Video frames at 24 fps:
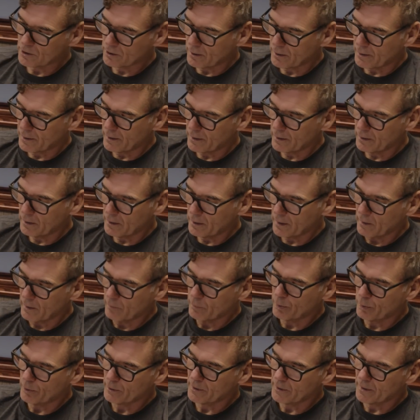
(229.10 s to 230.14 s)
try and
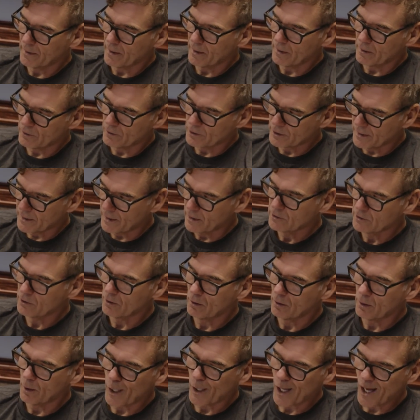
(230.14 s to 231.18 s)
put together a
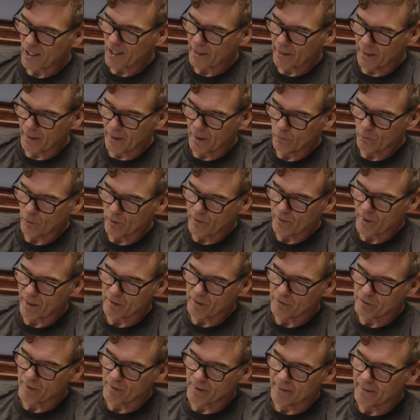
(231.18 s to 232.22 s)
schedule, lock in. We've got to
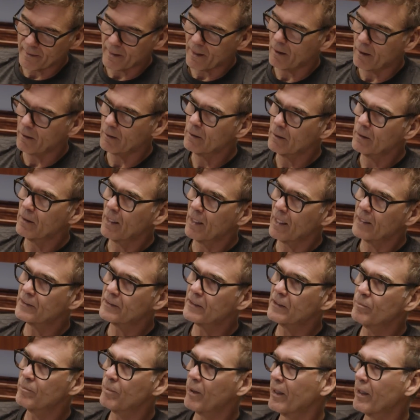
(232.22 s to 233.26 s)
find out. I
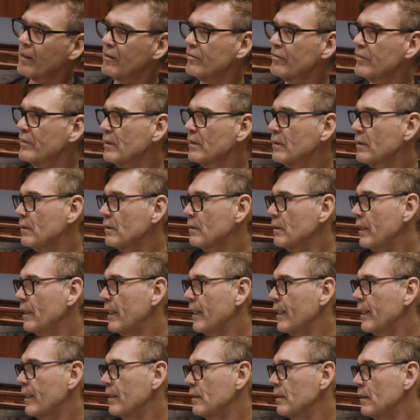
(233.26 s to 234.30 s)
see Bonneville
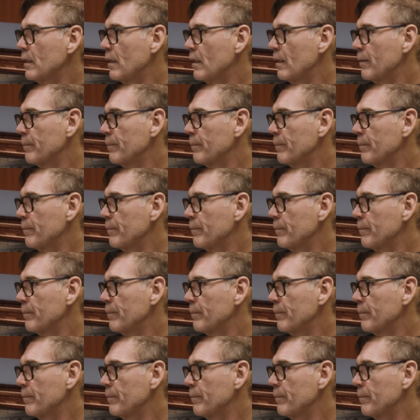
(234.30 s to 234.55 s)
and